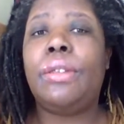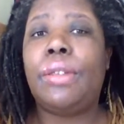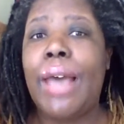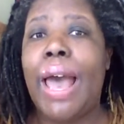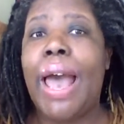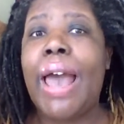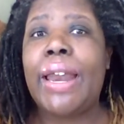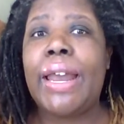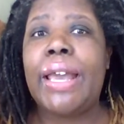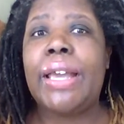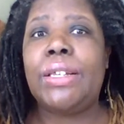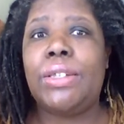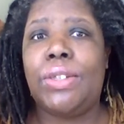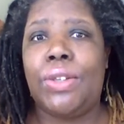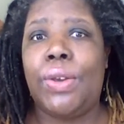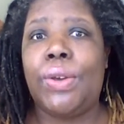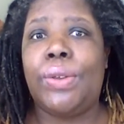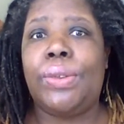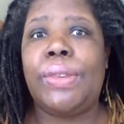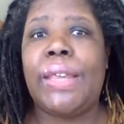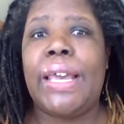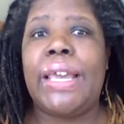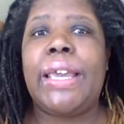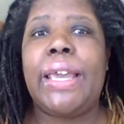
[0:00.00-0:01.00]
That is your
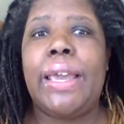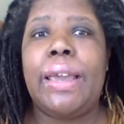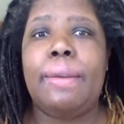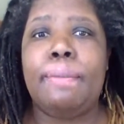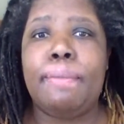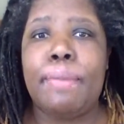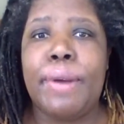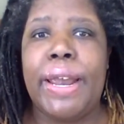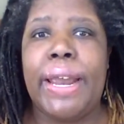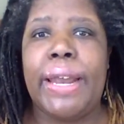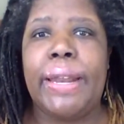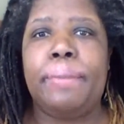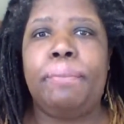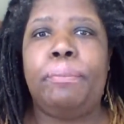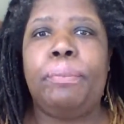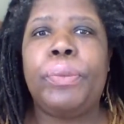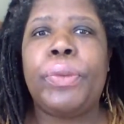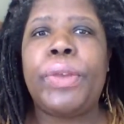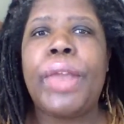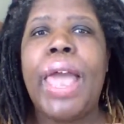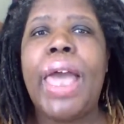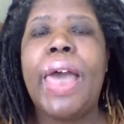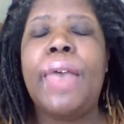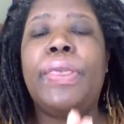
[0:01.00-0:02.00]
thinking brain.
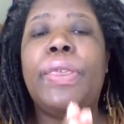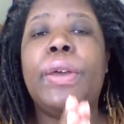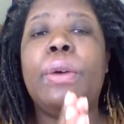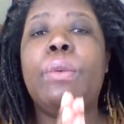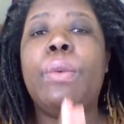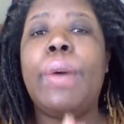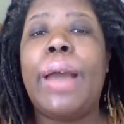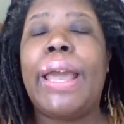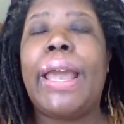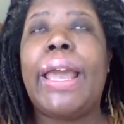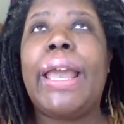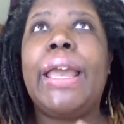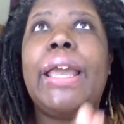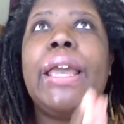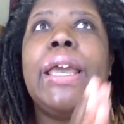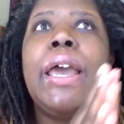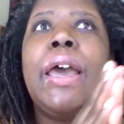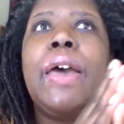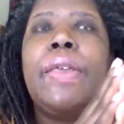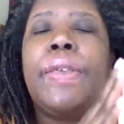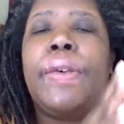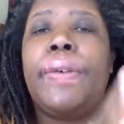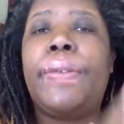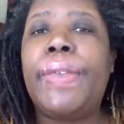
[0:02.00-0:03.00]
And the way
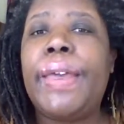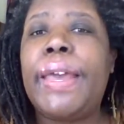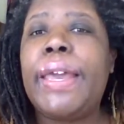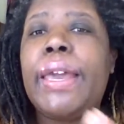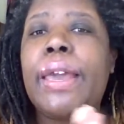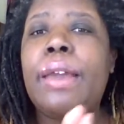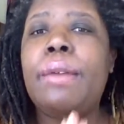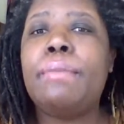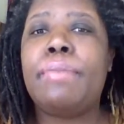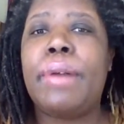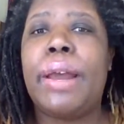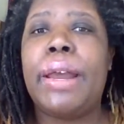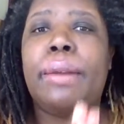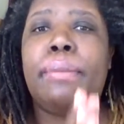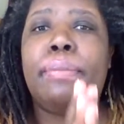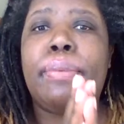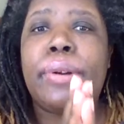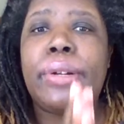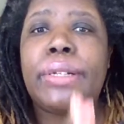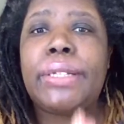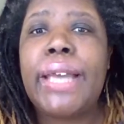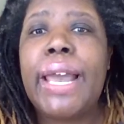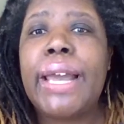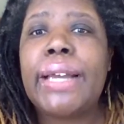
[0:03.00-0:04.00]
the thinking brain
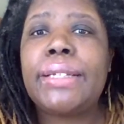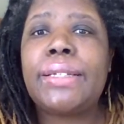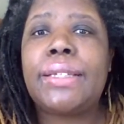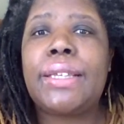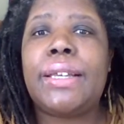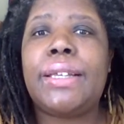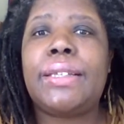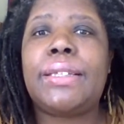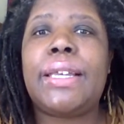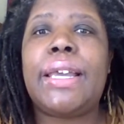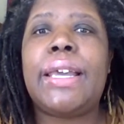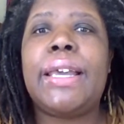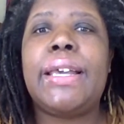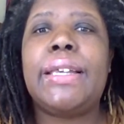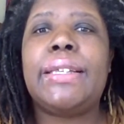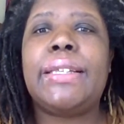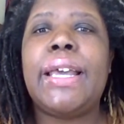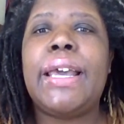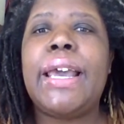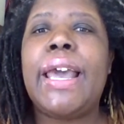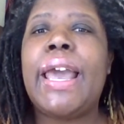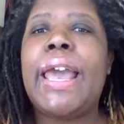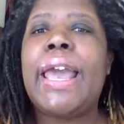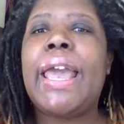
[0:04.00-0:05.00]
protects us is
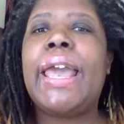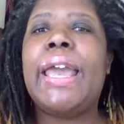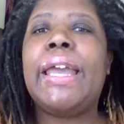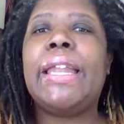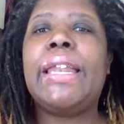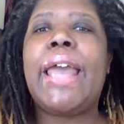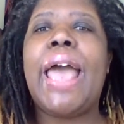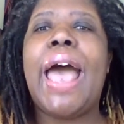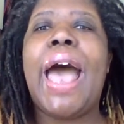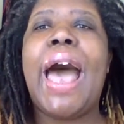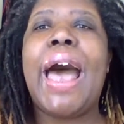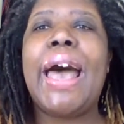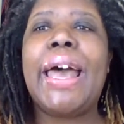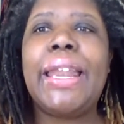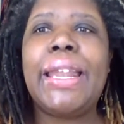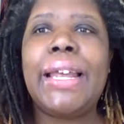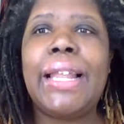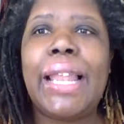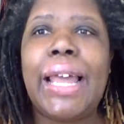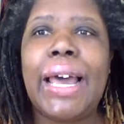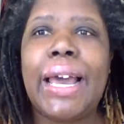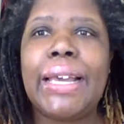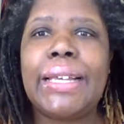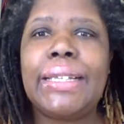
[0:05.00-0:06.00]
it
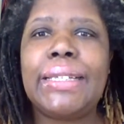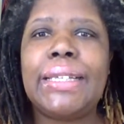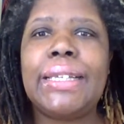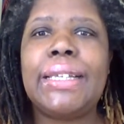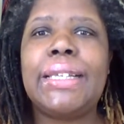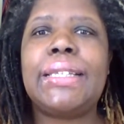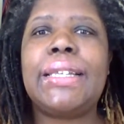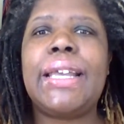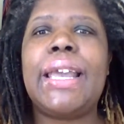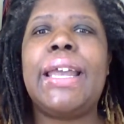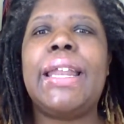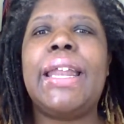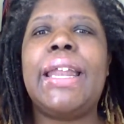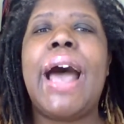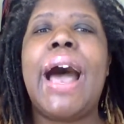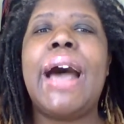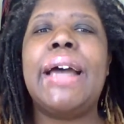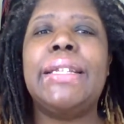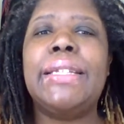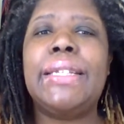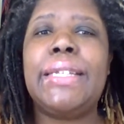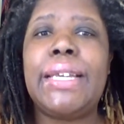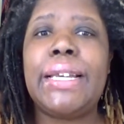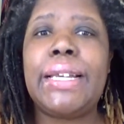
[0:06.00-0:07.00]
analyzes, it
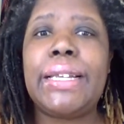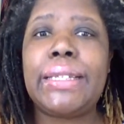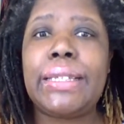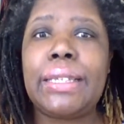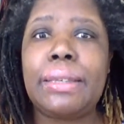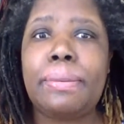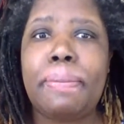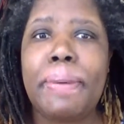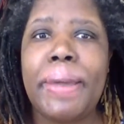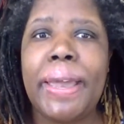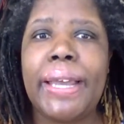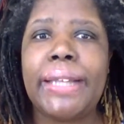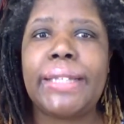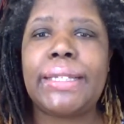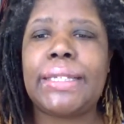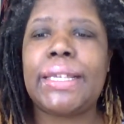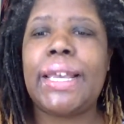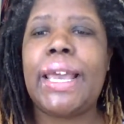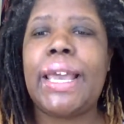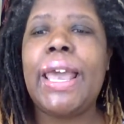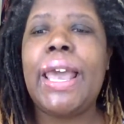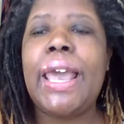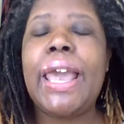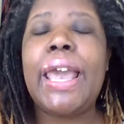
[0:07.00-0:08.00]
anticipates,
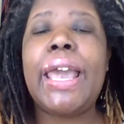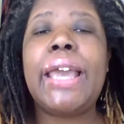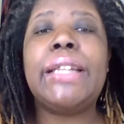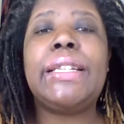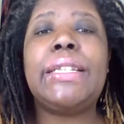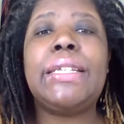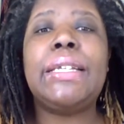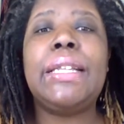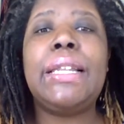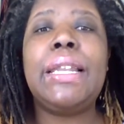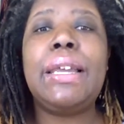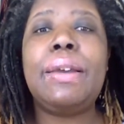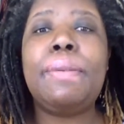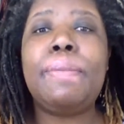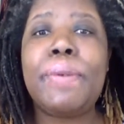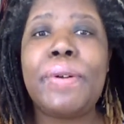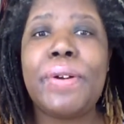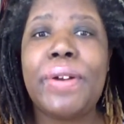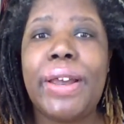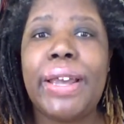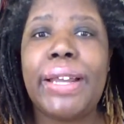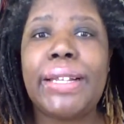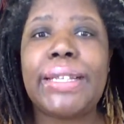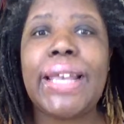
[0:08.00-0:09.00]
it
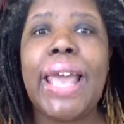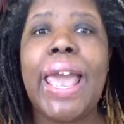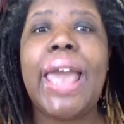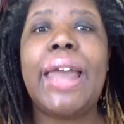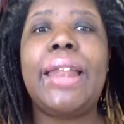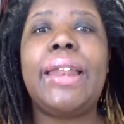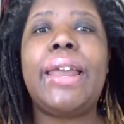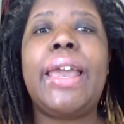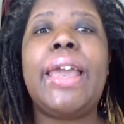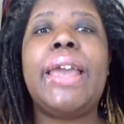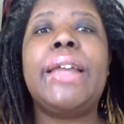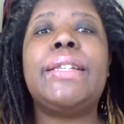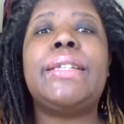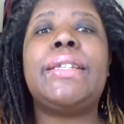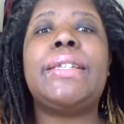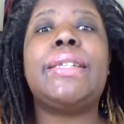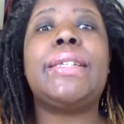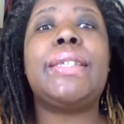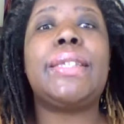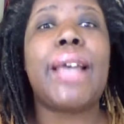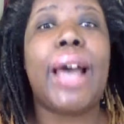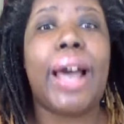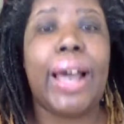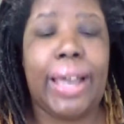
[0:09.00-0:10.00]
deliberates, and it
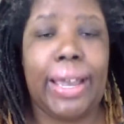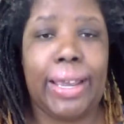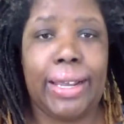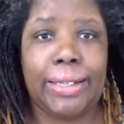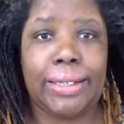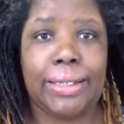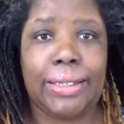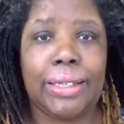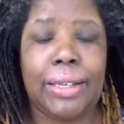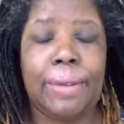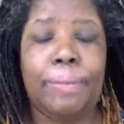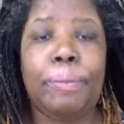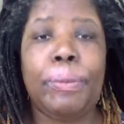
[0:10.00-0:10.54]
decides.